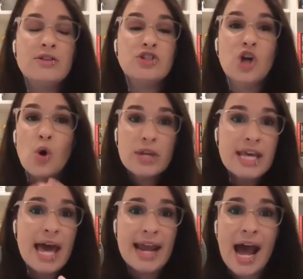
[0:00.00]
don't
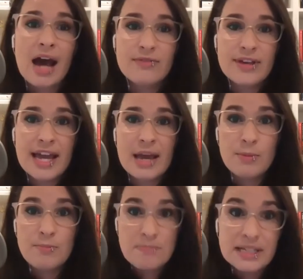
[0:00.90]
yet have the
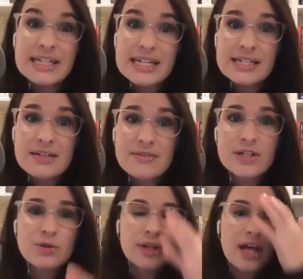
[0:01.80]
capability to
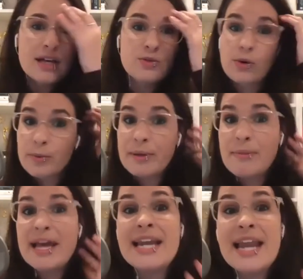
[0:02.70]
visualize, or we
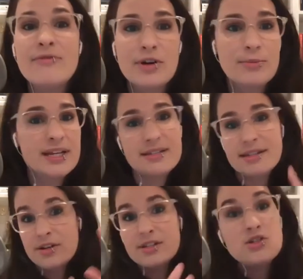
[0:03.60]
may never because
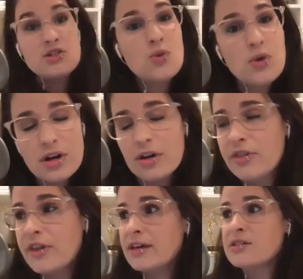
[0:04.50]
they're historical
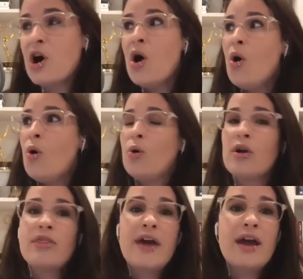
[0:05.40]
things
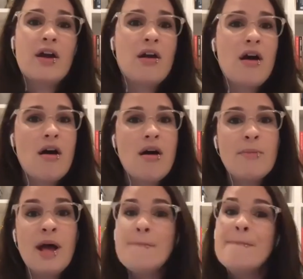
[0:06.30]
or
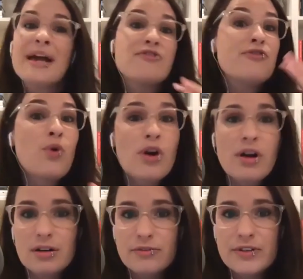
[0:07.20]
they're
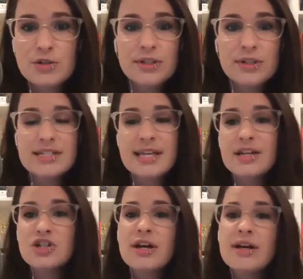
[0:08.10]
metaphorical
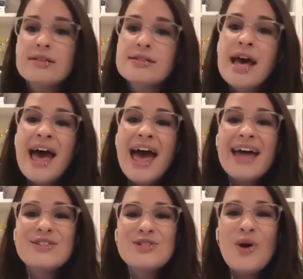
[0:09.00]
visualizations.
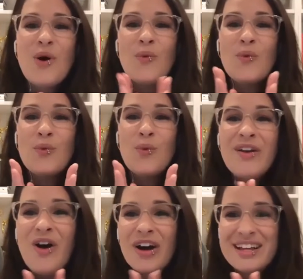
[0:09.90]
And so
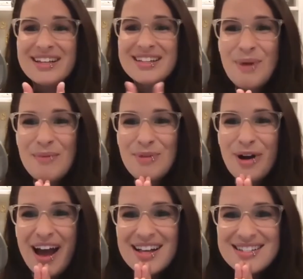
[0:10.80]
one audience member
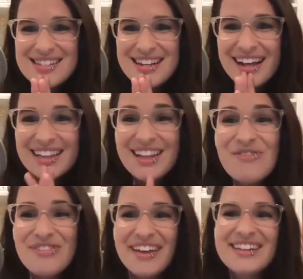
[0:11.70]
asks, and I
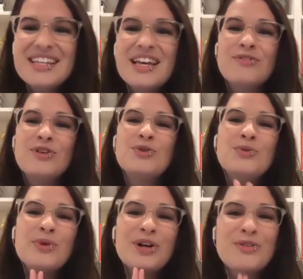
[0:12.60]
love this, if you
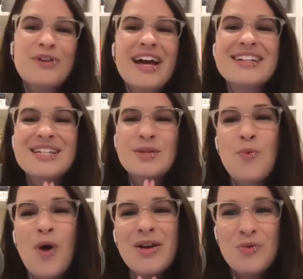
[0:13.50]
were granted
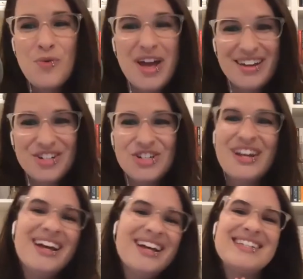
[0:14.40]
one wish
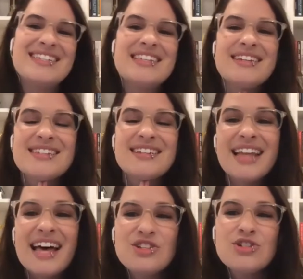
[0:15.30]
to see a
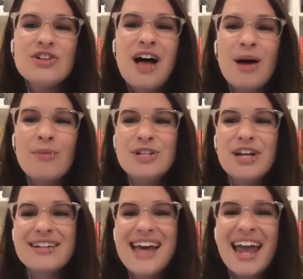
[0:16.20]
celestial
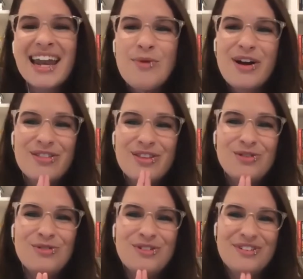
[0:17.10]
object anywhere in the
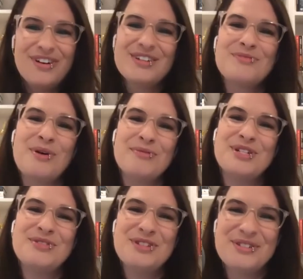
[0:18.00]
universe, what
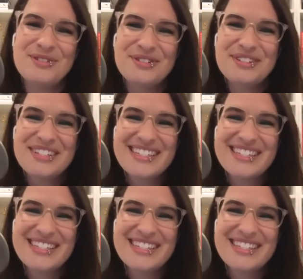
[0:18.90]
would you choose?